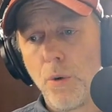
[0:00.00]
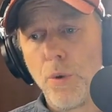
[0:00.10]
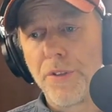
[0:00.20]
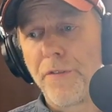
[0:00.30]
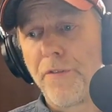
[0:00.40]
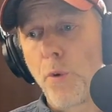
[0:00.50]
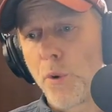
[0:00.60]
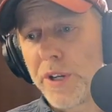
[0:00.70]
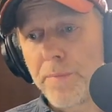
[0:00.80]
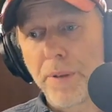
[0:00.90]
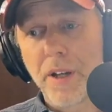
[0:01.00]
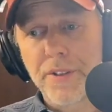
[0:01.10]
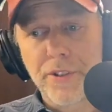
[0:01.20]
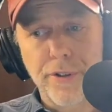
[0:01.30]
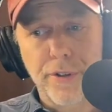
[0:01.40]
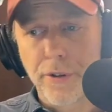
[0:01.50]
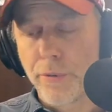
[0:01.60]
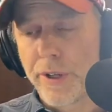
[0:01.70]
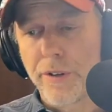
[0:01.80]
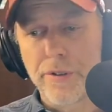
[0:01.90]
with 40 plus year
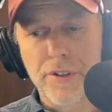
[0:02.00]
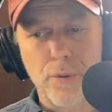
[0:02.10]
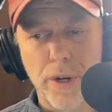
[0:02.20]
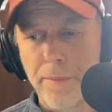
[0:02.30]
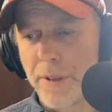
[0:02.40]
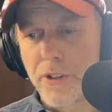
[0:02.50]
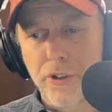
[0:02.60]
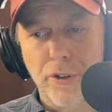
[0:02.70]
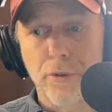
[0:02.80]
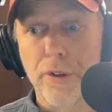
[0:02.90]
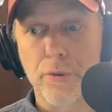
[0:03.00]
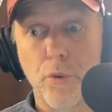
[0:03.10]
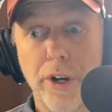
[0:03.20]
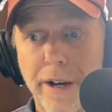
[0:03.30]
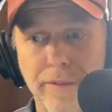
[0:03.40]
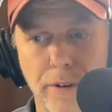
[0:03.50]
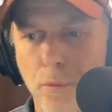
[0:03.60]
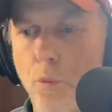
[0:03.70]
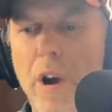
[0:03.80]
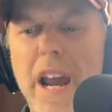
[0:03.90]
careers, 20 plus year careers,
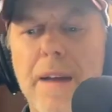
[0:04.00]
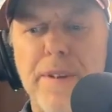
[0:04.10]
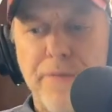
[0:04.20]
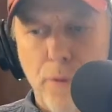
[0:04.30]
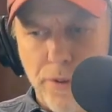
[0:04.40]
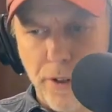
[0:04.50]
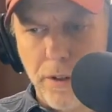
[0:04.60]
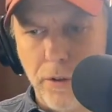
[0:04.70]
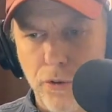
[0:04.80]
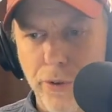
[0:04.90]
whatever, way before the